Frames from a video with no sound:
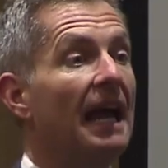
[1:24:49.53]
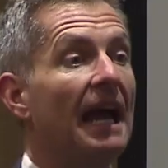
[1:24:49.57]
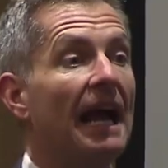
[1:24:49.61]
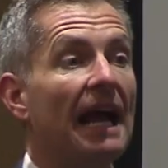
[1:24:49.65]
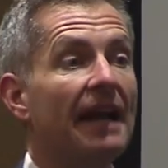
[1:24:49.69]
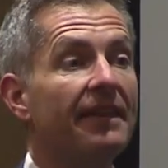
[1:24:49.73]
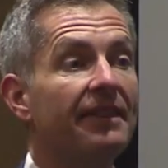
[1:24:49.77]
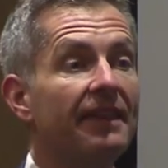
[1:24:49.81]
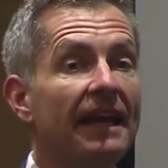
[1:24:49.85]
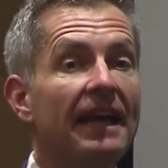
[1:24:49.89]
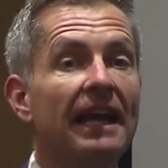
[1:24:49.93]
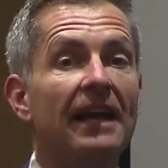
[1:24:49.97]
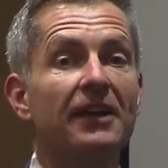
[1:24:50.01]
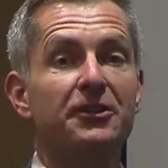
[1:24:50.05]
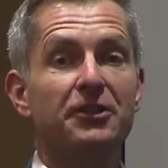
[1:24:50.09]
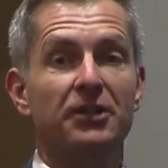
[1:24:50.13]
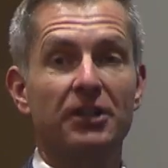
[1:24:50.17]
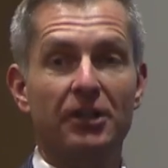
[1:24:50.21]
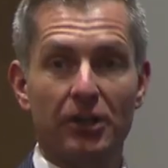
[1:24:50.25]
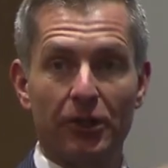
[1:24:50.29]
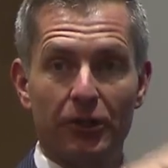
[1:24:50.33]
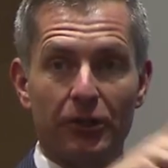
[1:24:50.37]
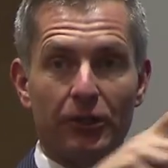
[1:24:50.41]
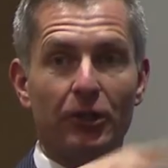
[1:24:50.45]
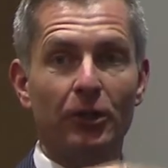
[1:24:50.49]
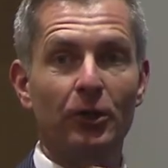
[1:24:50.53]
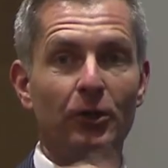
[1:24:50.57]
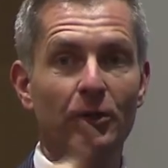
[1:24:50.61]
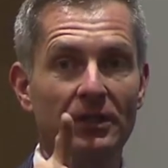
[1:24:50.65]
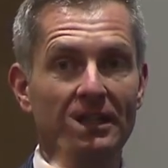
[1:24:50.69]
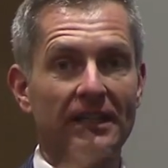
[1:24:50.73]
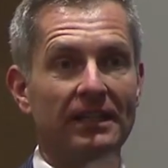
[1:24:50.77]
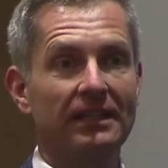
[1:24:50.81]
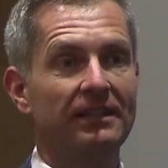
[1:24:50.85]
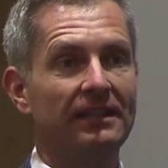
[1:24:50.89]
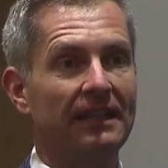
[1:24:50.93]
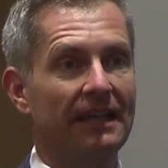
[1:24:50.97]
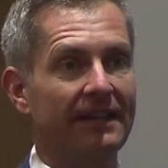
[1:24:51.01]
And they actually
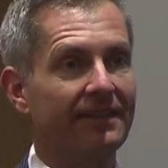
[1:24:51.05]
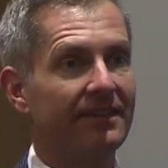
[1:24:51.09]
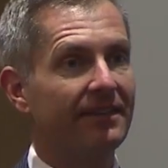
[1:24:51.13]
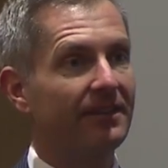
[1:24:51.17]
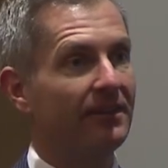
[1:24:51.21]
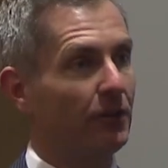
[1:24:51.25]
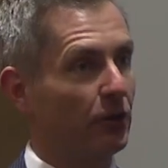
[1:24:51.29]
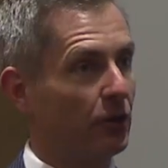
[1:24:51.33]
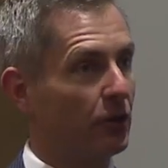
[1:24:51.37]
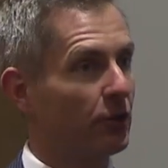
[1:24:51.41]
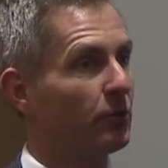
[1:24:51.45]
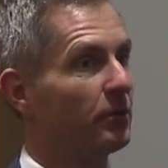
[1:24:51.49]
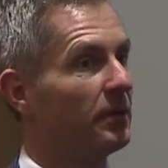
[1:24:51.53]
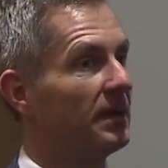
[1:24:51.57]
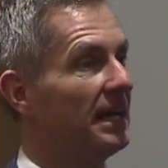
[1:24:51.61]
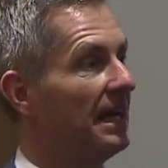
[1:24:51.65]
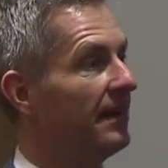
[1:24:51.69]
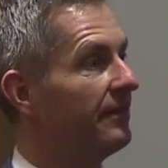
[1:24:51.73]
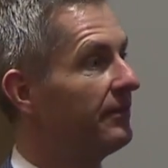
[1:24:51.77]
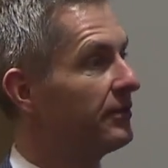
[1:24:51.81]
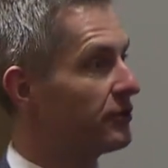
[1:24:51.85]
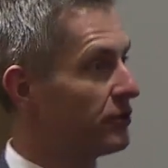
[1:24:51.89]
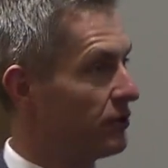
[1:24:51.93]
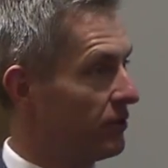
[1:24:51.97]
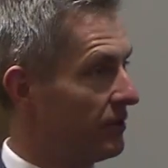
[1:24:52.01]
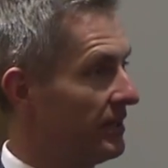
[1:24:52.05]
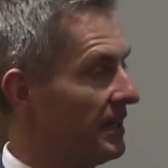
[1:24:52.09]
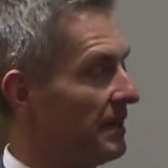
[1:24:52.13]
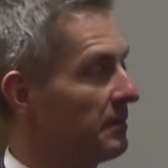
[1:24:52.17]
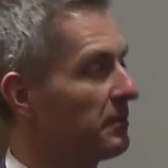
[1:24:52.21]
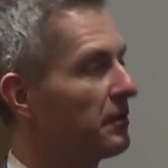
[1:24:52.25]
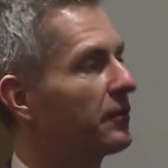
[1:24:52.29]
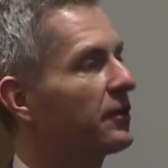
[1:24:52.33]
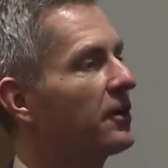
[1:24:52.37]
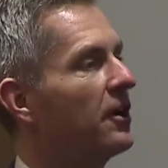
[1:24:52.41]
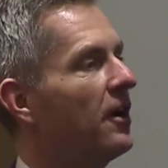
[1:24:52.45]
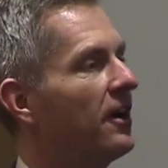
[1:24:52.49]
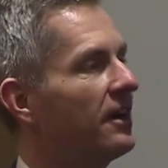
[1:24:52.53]
concluded that the Earth would have a certain number
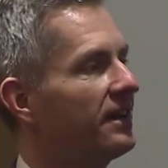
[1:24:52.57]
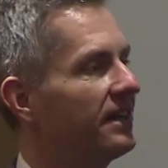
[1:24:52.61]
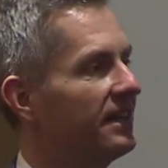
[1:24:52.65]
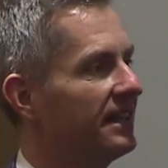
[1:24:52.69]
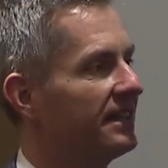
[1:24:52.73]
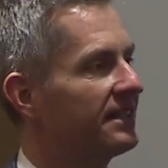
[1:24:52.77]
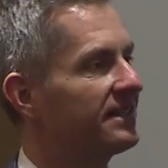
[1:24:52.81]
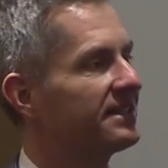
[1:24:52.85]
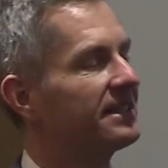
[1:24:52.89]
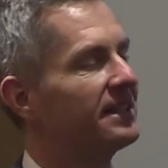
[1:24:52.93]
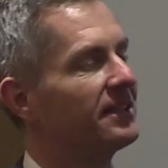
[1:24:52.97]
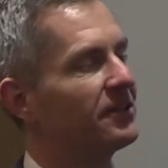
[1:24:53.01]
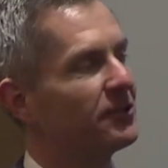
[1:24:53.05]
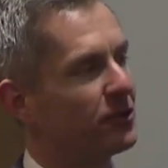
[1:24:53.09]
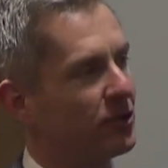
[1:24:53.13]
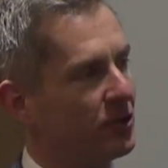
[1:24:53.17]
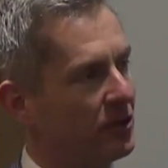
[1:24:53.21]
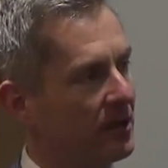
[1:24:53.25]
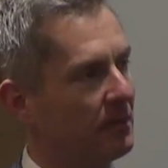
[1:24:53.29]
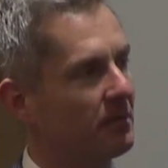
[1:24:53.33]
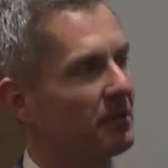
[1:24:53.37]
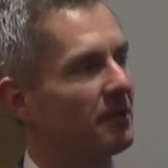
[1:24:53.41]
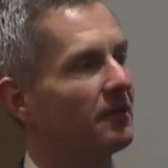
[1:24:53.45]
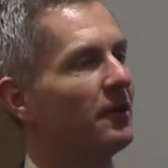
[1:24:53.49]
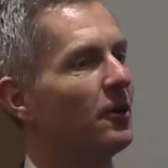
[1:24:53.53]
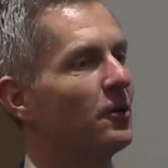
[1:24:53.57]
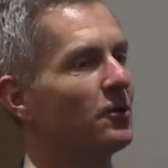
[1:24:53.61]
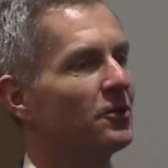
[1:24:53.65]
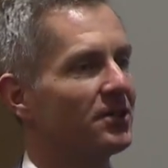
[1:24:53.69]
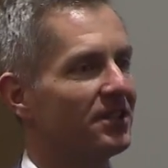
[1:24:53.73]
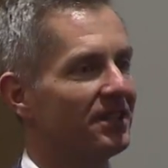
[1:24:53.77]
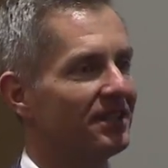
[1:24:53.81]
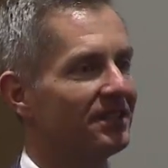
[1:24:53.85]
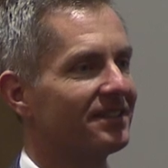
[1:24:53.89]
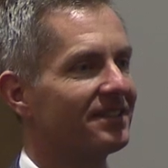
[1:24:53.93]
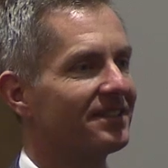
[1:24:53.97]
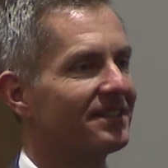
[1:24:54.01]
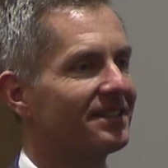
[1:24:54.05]
of continents and a certain number of
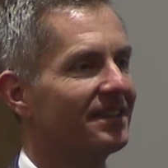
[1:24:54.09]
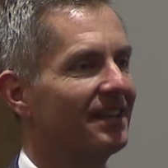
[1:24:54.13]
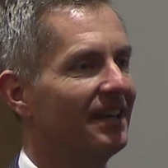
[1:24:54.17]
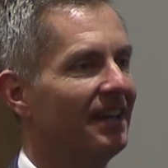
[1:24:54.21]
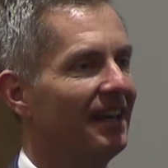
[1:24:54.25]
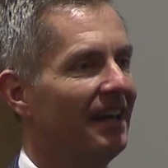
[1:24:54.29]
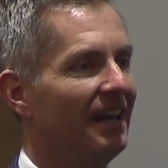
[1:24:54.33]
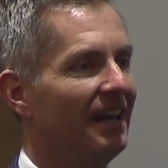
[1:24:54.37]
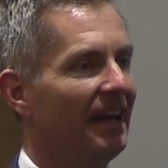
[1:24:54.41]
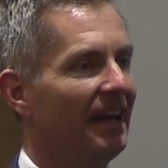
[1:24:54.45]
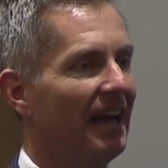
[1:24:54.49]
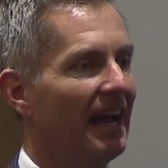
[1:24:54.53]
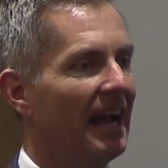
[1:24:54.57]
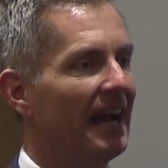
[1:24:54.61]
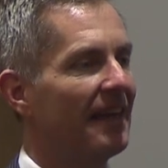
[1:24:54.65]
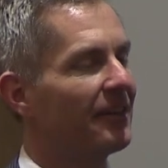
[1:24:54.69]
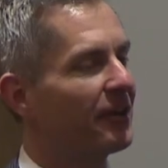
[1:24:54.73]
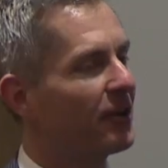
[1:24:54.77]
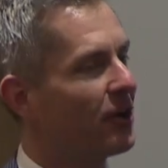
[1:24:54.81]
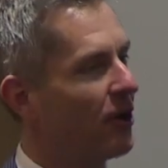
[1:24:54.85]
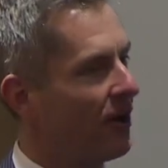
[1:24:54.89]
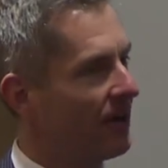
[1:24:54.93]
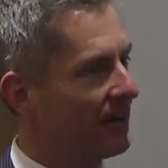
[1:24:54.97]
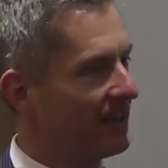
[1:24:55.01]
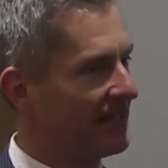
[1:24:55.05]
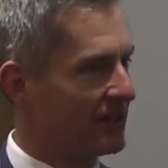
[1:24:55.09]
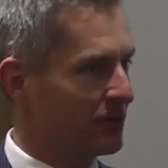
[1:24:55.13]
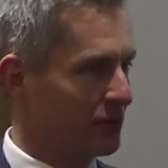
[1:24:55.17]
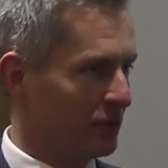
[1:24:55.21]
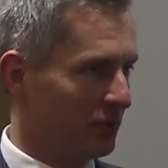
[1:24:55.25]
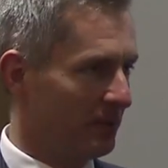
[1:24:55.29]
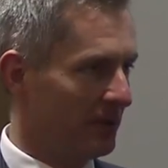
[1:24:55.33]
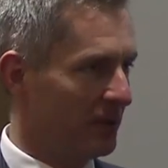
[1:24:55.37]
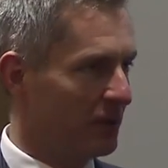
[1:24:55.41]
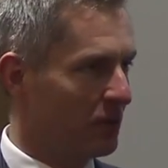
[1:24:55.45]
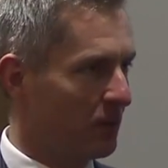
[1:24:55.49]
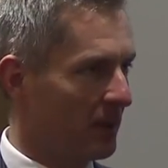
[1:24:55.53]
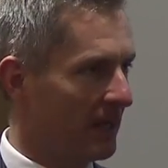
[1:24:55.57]
oceans, and the continents would
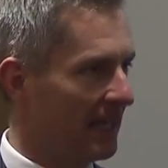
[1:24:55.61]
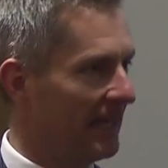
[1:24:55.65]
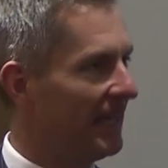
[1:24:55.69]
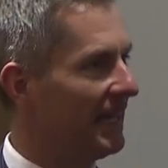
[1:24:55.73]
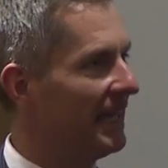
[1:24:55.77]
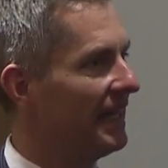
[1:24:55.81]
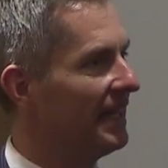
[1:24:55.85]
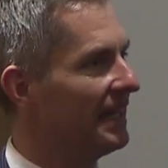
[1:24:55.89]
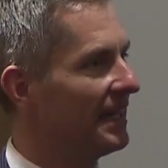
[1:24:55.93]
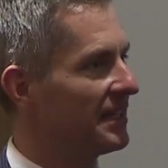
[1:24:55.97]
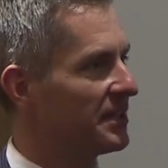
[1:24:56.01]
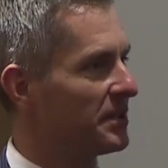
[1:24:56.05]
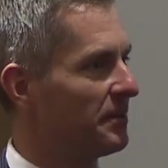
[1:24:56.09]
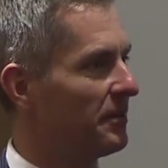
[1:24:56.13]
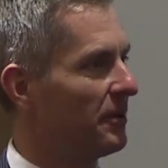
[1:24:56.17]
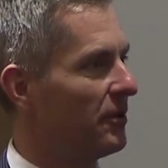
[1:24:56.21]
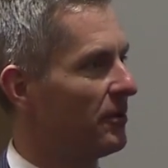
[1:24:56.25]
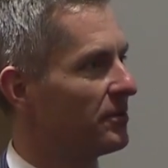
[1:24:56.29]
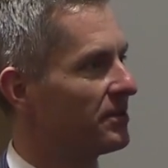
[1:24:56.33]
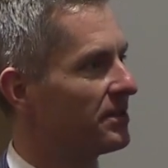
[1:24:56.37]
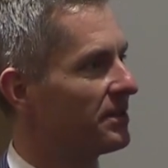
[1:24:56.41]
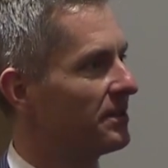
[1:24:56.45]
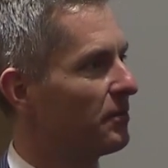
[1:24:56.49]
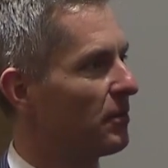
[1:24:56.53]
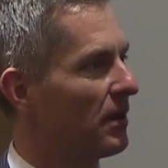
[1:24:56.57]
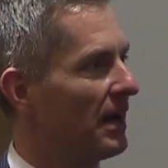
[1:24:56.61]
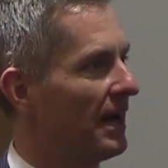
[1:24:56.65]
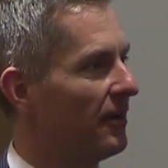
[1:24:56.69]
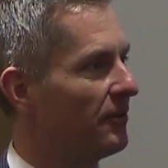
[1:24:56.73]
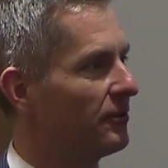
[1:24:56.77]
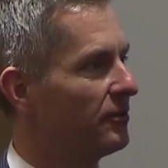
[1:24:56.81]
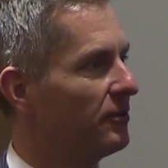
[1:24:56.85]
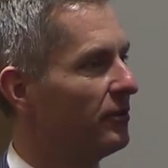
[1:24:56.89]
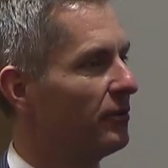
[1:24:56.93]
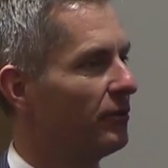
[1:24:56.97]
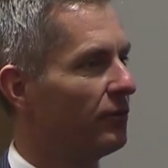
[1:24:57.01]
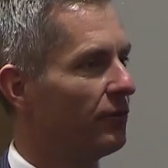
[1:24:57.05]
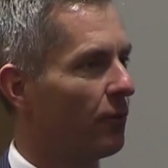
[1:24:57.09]
be green as opposed to brown
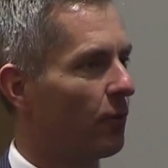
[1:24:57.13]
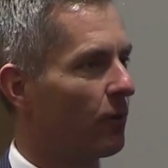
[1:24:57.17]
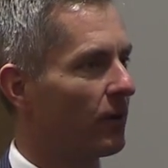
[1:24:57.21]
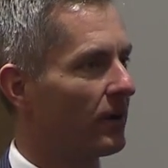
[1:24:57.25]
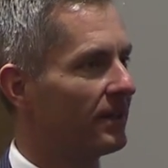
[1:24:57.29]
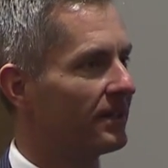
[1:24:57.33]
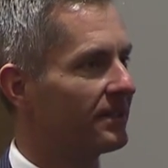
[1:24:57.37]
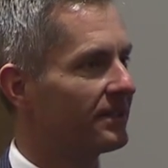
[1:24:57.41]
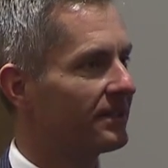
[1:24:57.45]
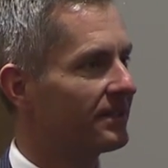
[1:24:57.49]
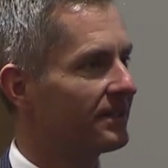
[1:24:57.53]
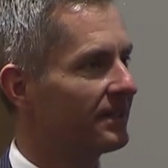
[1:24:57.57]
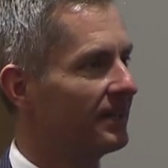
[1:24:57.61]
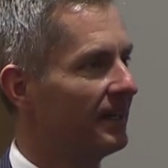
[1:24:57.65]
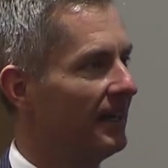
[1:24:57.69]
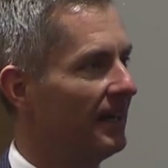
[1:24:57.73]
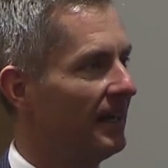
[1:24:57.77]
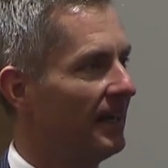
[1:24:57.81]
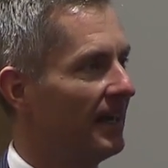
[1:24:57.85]
due to forests.